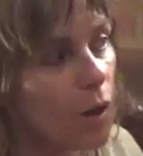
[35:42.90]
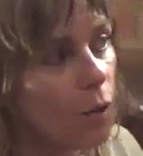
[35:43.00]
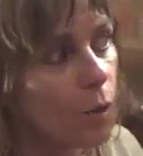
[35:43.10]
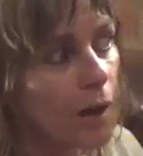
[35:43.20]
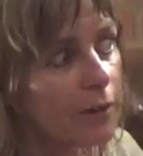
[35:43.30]

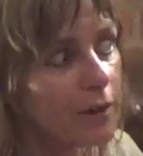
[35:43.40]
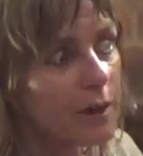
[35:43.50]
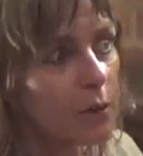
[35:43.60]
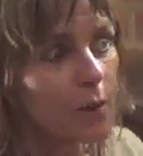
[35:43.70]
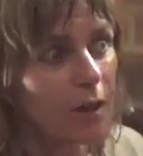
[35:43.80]
Where is
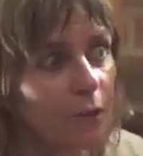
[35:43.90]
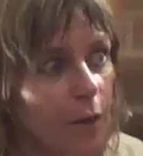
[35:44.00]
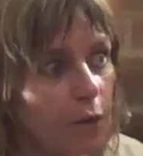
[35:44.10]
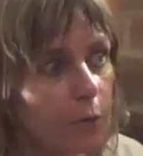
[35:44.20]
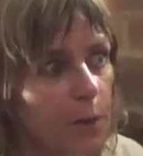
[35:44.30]
he? Will he
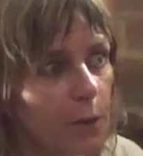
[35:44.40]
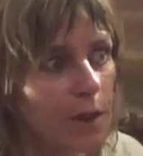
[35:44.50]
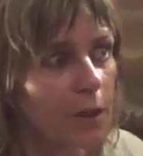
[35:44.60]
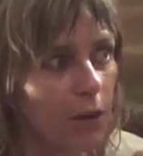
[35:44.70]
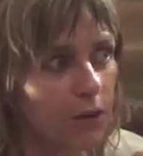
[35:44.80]
phone me? Will
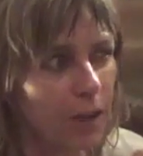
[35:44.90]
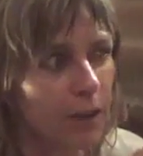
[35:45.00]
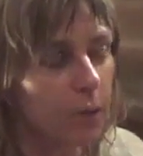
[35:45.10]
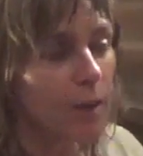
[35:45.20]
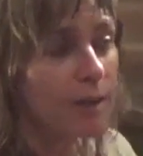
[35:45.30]
he
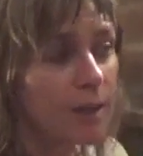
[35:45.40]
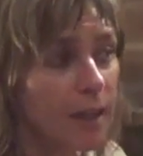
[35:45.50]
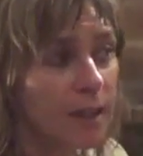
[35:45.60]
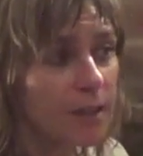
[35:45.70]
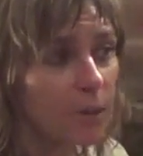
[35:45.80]
contact? Will he
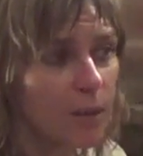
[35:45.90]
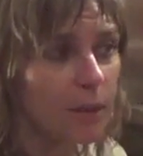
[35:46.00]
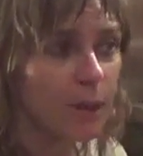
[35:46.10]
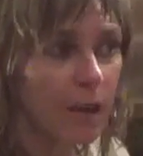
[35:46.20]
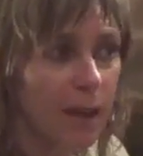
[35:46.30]
text? Will
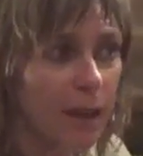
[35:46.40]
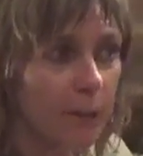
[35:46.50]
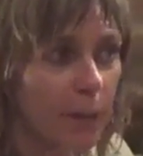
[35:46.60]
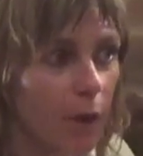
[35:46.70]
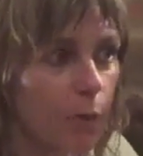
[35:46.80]
he
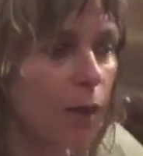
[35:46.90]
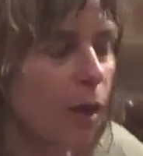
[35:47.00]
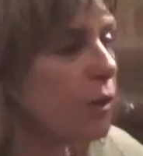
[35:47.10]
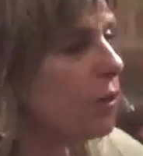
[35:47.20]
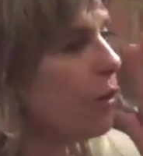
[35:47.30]
email?
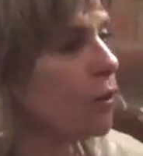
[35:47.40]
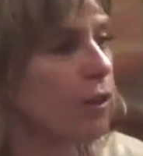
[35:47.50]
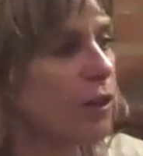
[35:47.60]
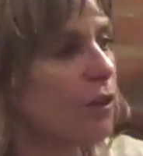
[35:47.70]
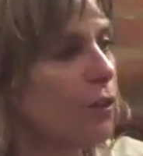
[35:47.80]
No,
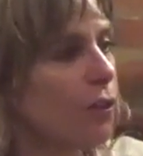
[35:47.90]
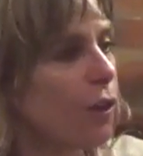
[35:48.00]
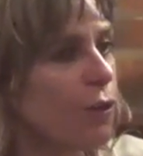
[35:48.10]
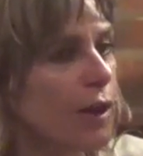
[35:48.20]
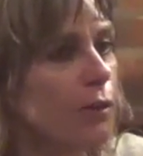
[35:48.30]
don't
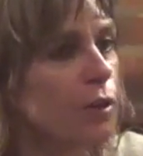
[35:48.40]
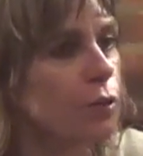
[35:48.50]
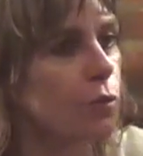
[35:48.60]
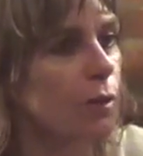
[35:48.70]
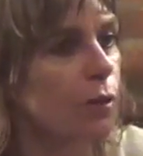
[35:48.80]
go even
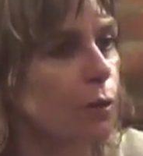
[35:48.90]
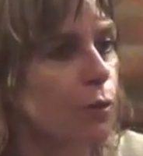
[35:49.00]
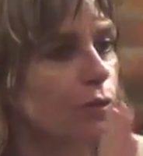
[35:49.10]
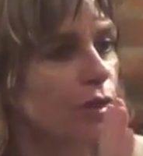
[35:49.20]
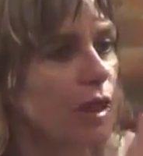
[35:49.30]
to one
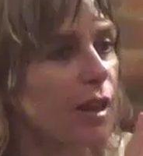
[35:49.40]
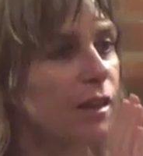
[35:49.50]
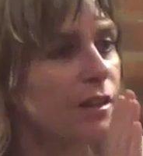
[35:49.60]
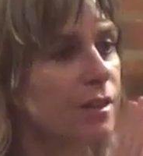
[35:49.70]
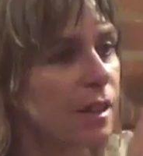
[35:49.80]
thought.
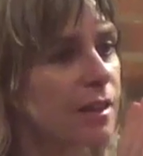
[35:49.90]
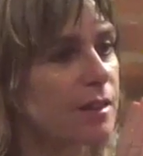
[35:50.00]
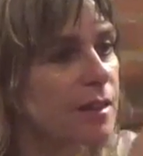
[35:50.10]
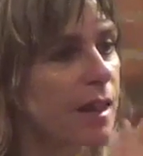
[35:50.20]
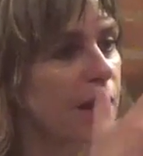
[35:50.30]
Stay, stay,
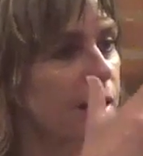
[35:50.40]
stay.